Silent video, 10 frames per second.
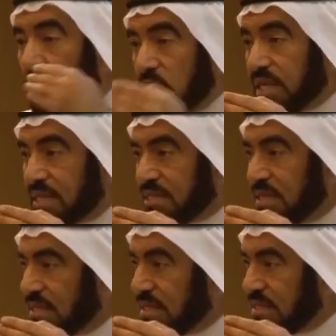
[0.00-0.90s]
told
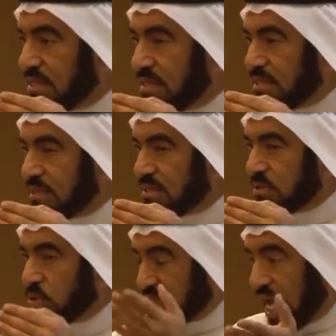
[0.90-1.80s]
us
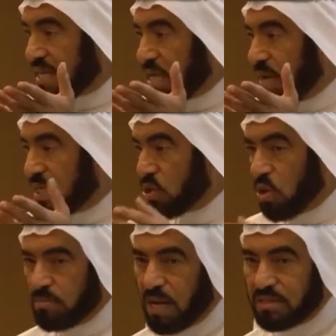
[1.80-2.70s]
to take them
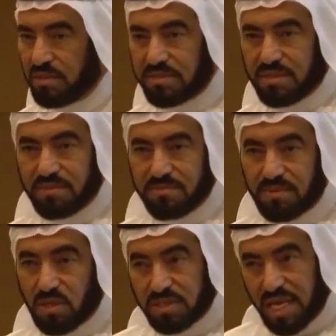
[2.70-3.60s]
as role models
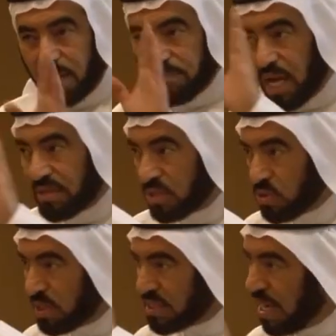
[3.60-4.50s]
because they applied
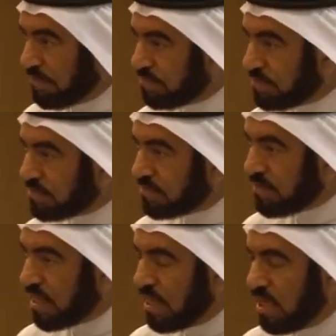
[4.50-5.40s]
the true Islam.
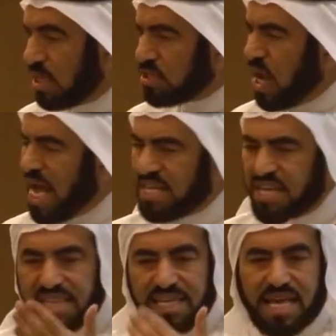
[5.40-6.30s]
So
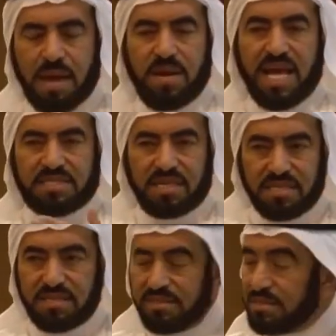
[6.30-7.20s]
anything that came
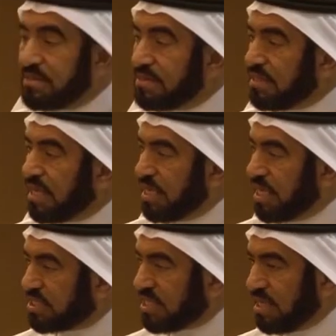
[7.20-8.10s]
later
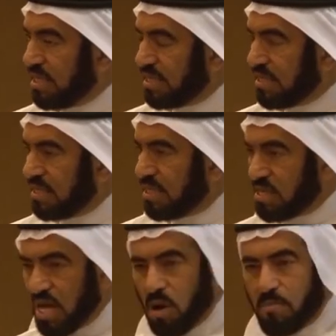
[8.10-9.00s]
in history,
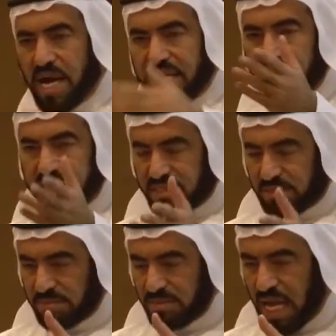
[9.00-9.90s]
the
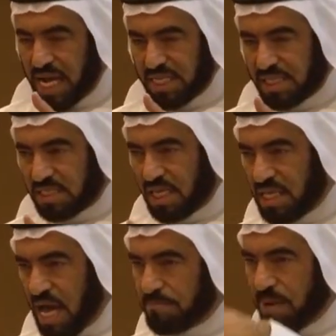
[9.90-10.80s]
Umayyad
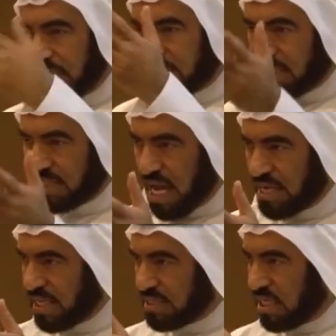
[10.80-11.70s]
dynasty, the Abbasid
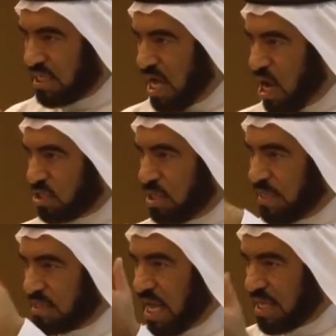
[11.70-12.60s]
dynasty, the
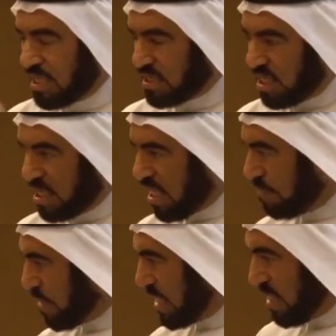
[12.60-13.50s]
Ottoman dynasty,
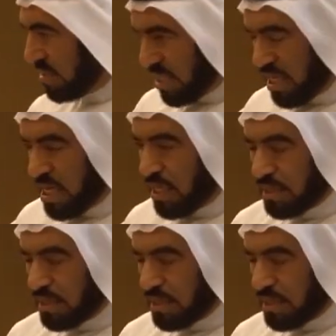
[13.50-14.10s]
the present